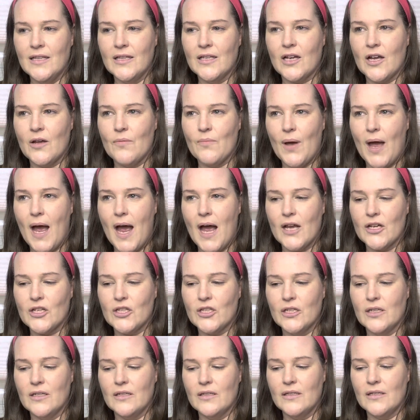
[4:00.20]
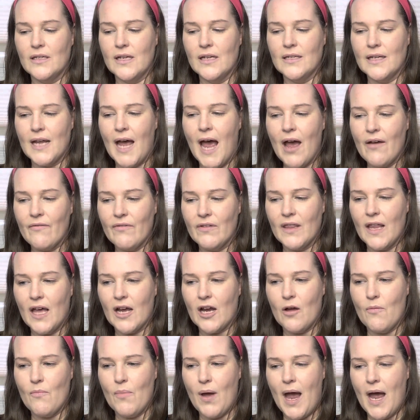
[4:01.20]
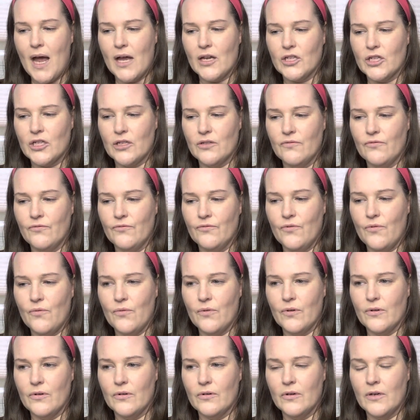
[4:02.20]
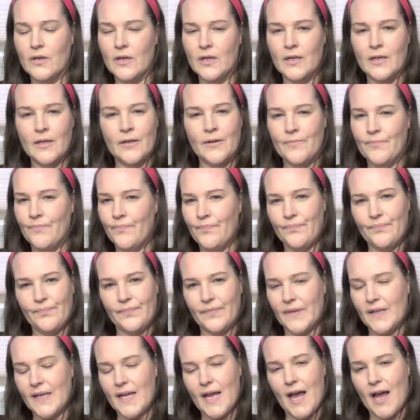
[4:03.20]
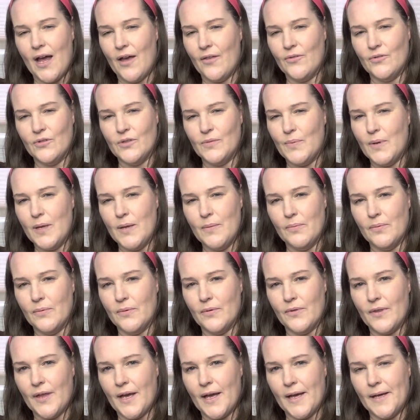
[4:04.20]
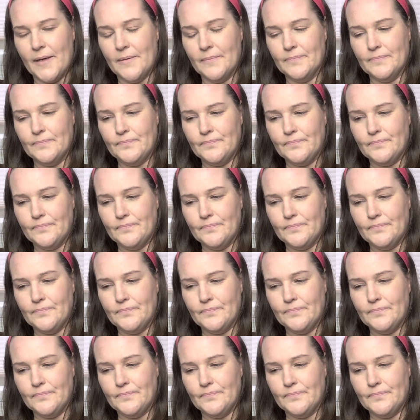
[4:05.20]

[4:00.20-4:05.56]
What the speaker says: the compassion and having that compassion for, yeah, those people that